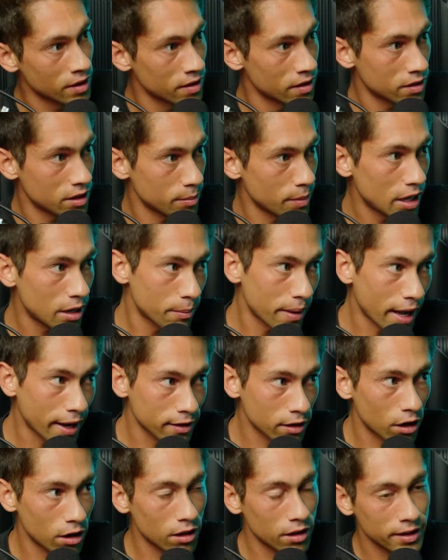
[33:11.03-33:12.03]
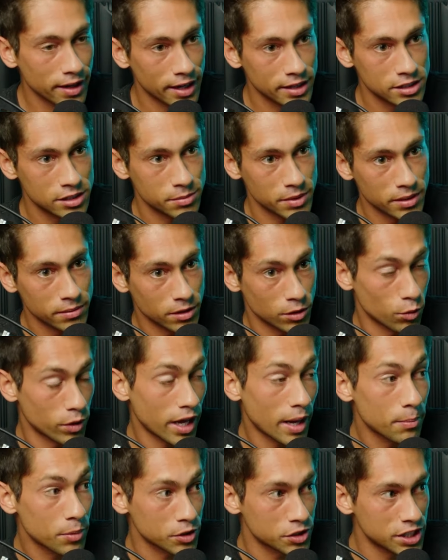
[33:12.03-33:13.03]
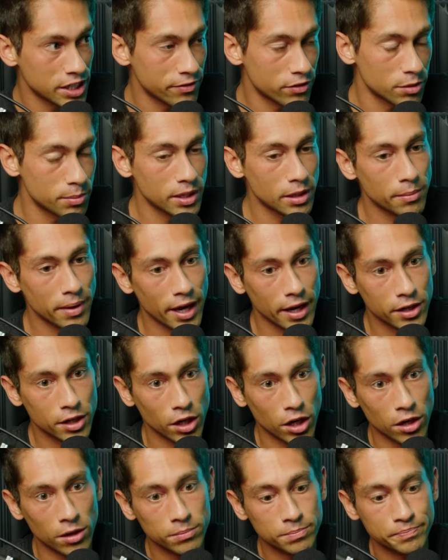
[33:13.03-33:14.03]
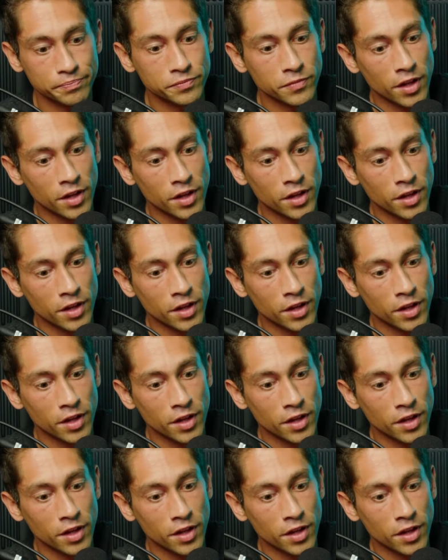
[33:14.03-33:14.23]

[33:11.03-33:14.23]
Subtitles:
that they made a bad call against me, or what I perceived to be a bad call,